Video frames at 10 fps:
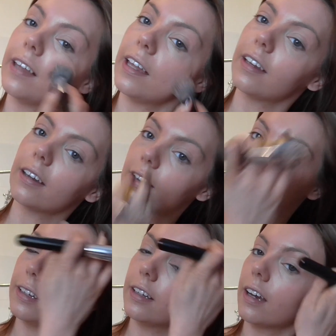and
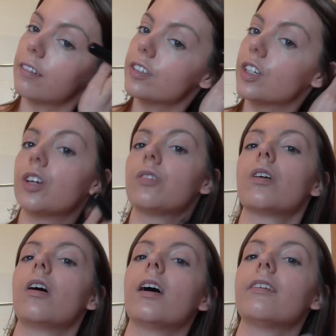then in the
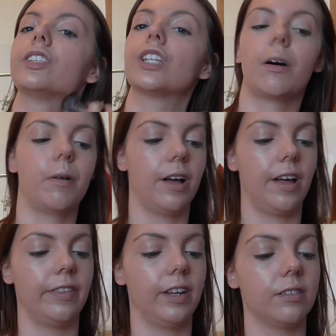afternoon I'll have a shower
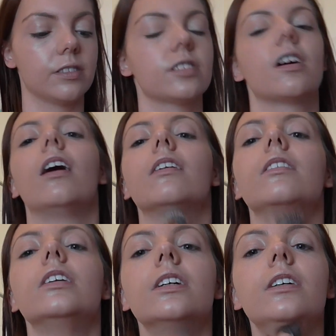and then I'll start
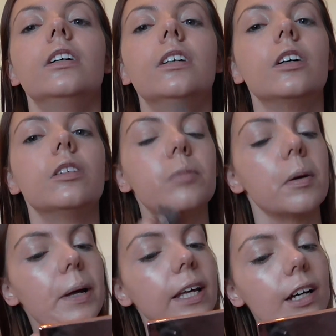all
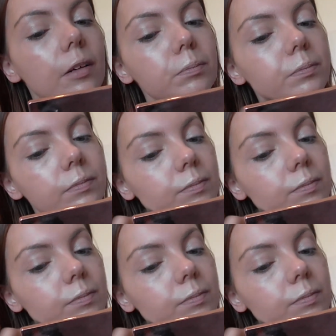my makeup.